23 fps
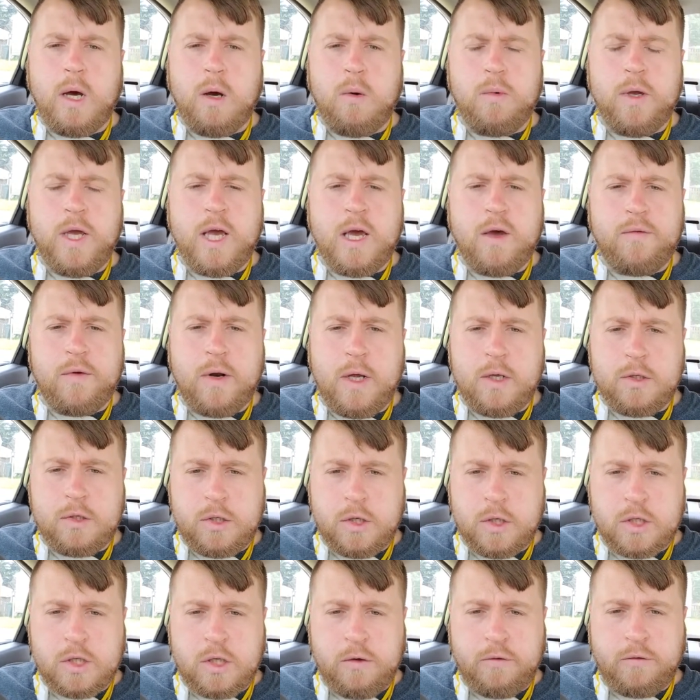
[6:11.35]
we have an
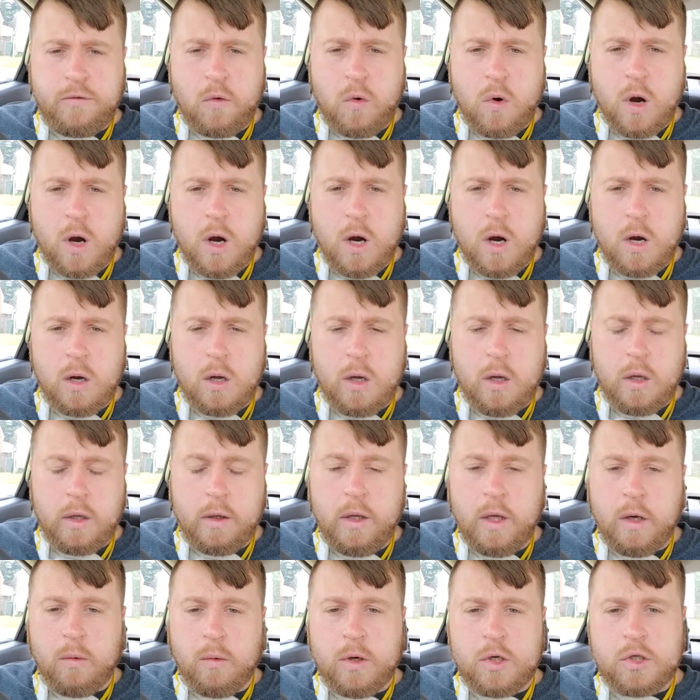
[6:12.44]
N64,
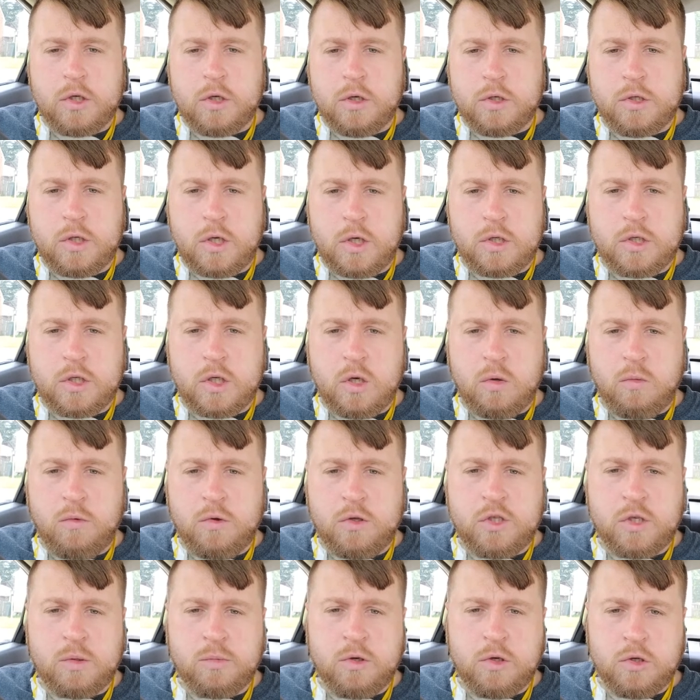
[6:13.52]
the original system,
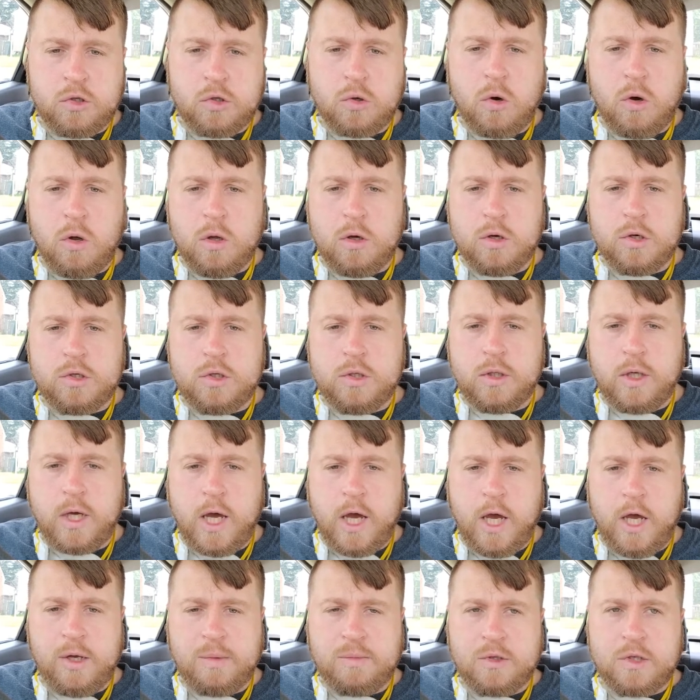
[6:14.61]
with some controllers and
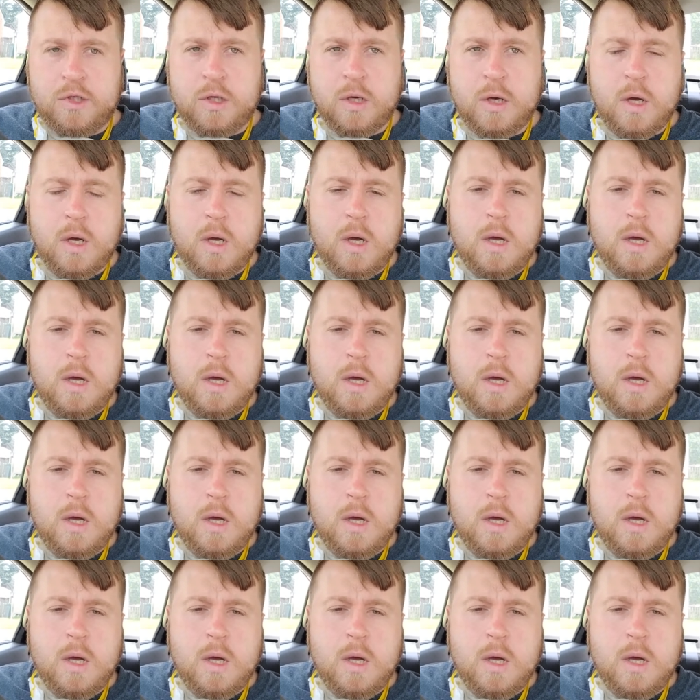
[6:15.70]
games